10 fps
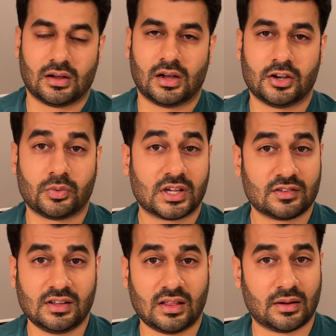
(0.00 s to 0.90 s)
And we can
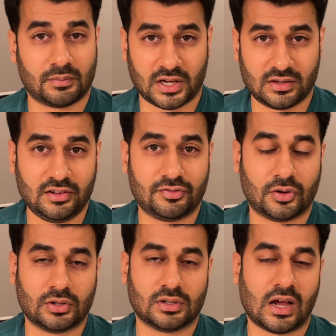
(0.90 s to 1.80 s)
see that by default,